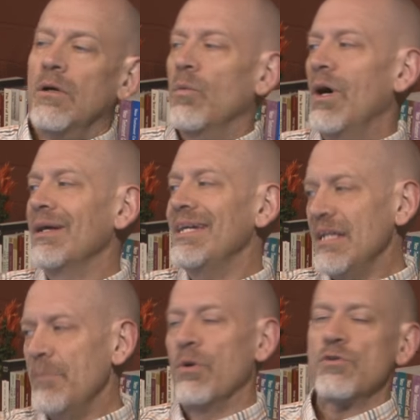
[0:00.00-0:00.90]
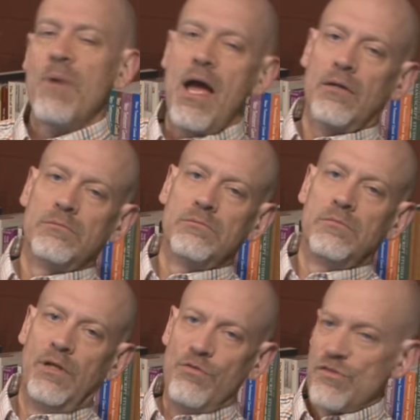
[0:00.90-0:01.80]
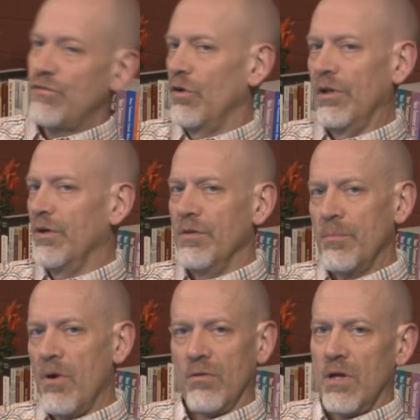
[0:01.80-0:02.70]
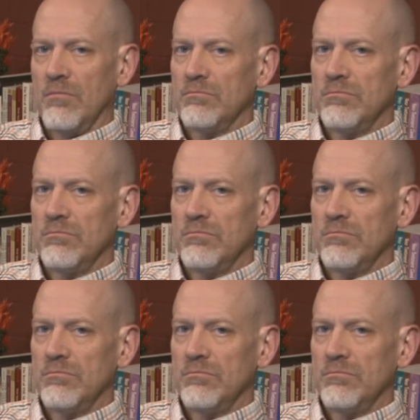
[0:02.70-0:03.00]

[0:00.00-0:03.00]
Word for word: Well, he did push back. It was just earlier in the program,